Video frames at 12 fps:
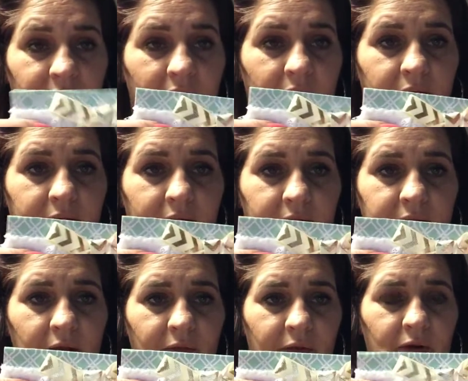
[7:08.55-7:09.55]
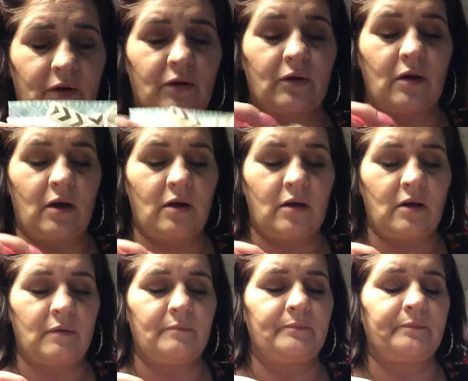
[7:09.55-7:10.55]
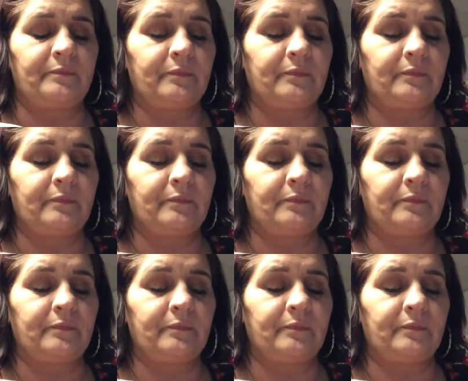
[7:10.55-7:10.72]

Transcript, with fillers: Then another um,